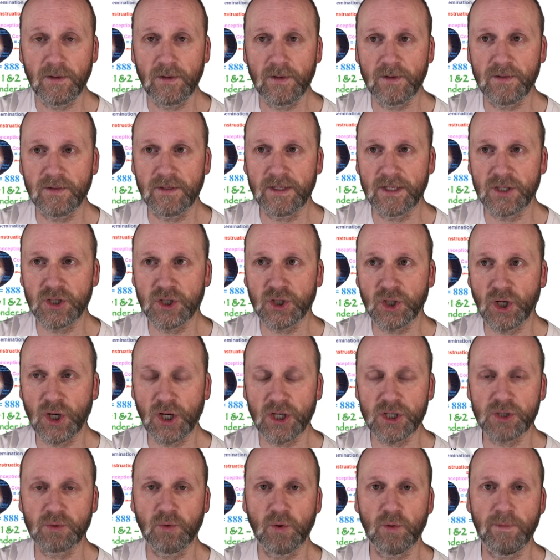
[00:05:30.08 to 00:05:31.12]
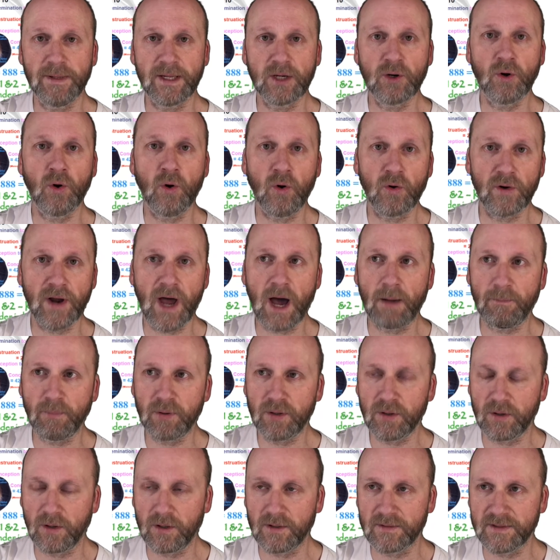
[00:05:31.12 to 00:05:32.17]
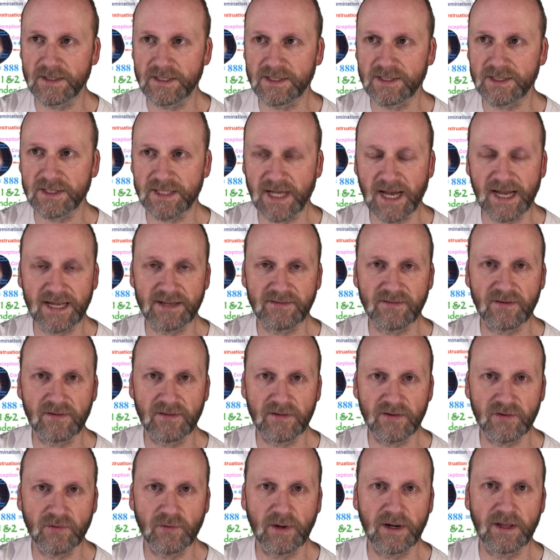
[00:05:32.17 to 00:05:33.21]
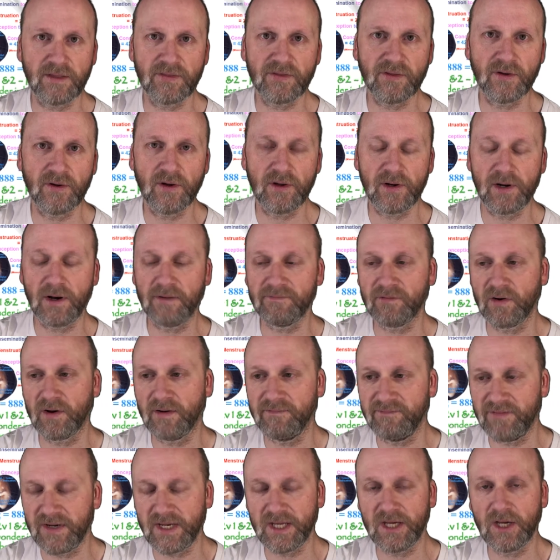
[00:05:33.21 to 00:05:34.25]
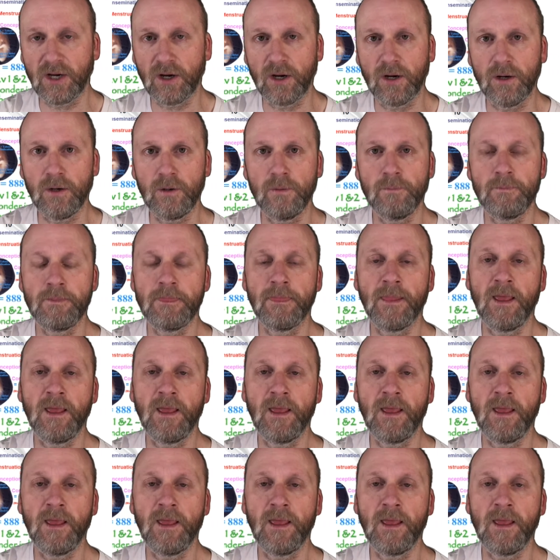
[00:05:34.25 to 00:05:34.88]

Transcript: the church will be caught up on this date, on the 23rd, and I've got a video